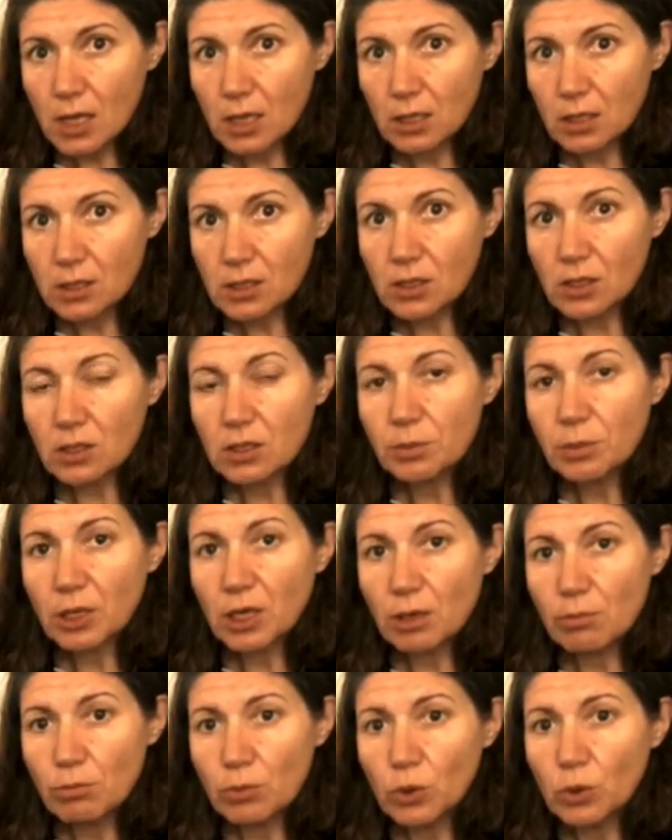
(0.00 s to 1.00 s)
start to
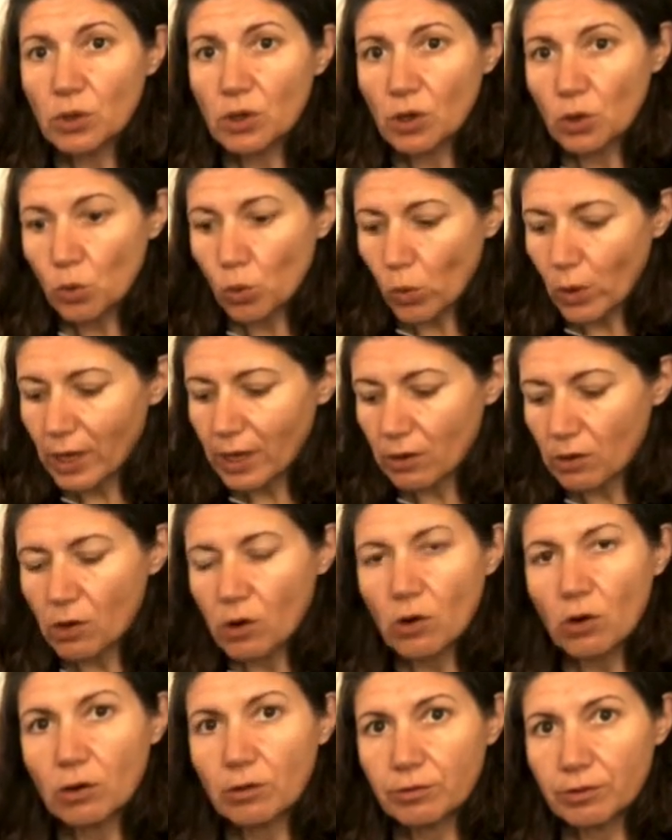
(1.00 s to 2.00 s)
become more aware
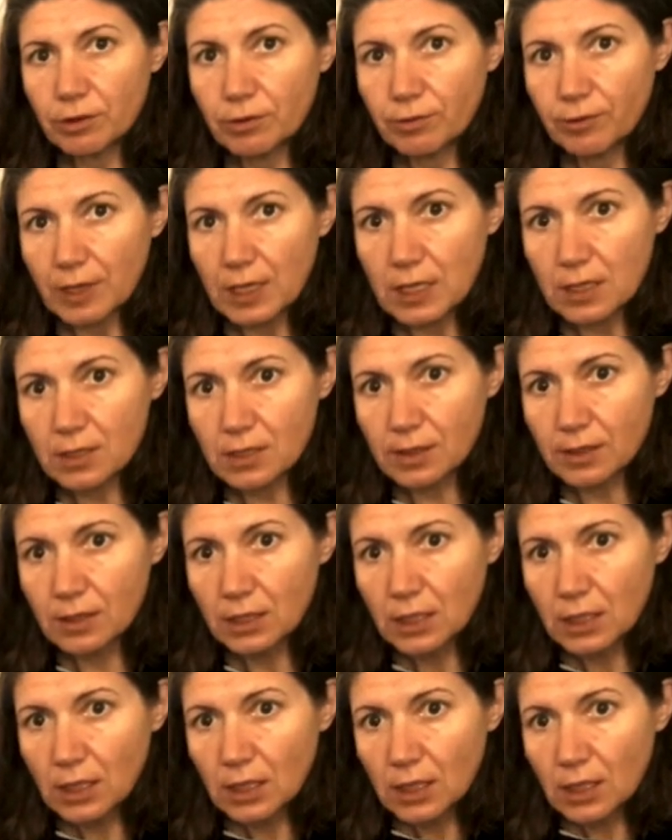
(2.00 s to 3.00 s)
of the feet.
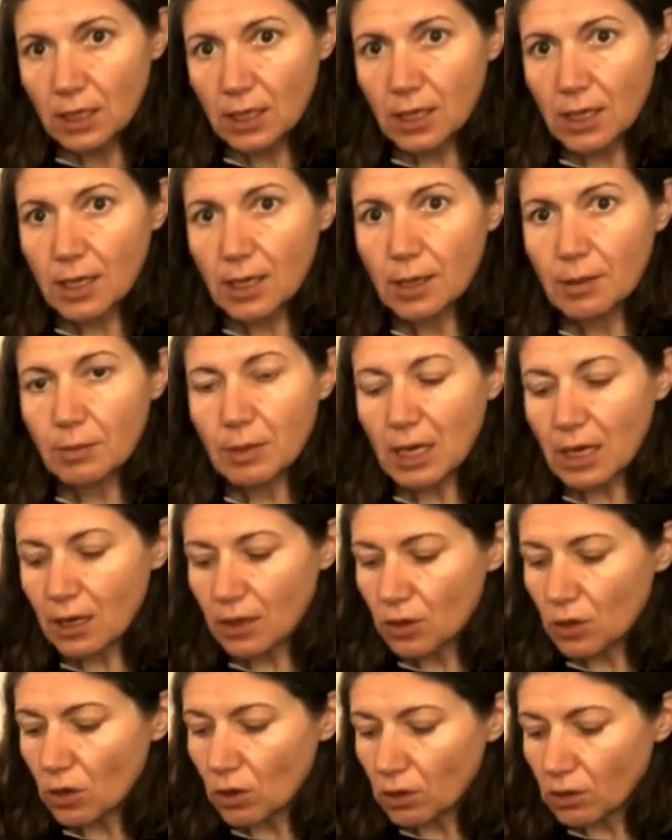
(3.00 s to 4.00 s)
And
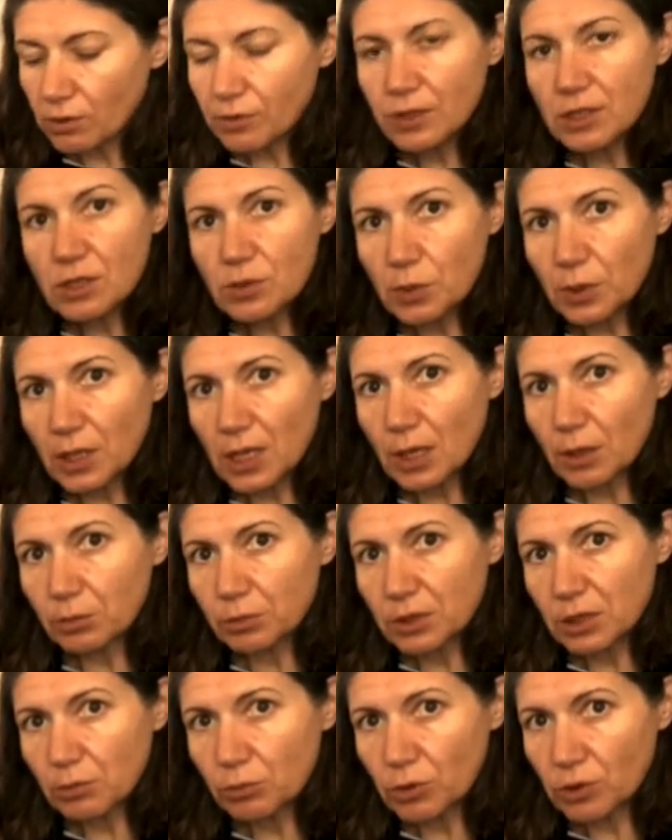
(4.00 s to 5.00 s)
all of this will help
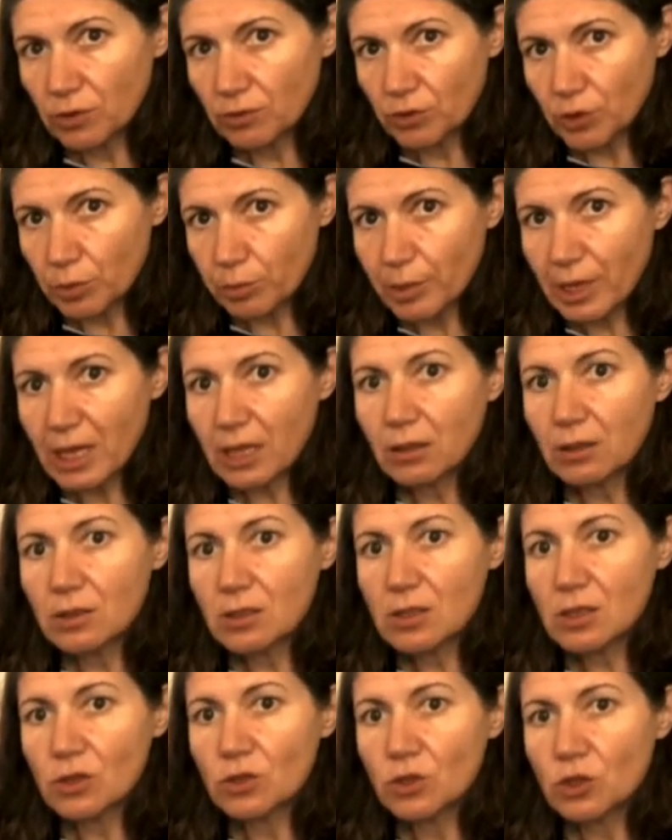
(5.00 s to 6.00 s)
to improve your
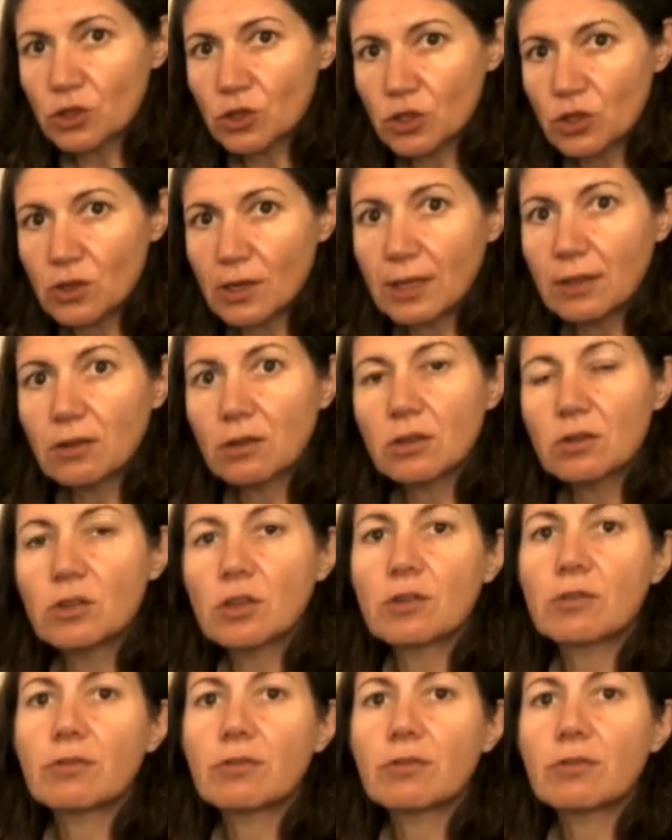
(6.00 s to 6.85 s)
balance and your strength and your